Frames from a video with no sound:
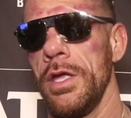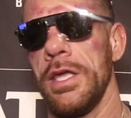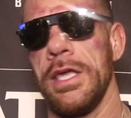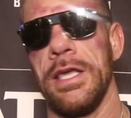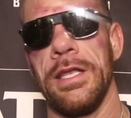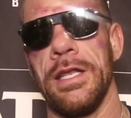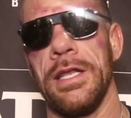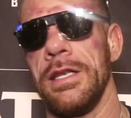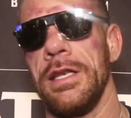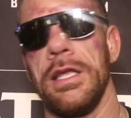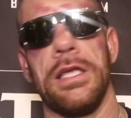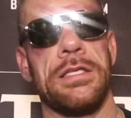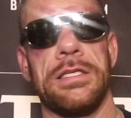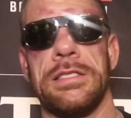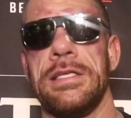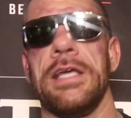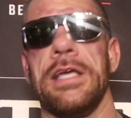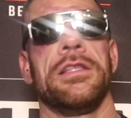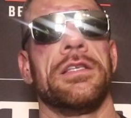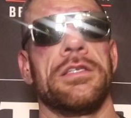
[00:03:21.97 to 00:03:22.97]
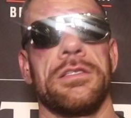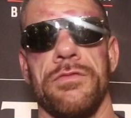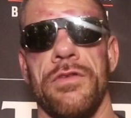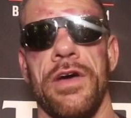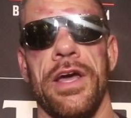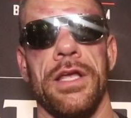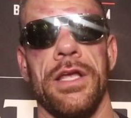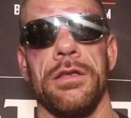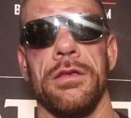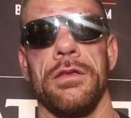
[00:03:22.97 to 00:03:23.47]
He didn't need to take this
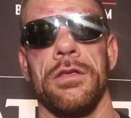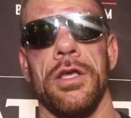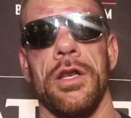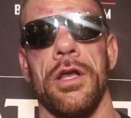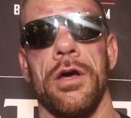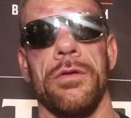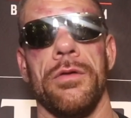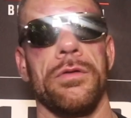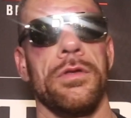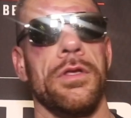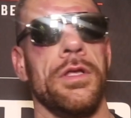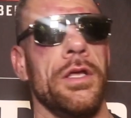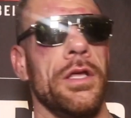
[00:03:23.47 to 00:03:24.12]
fight, you know.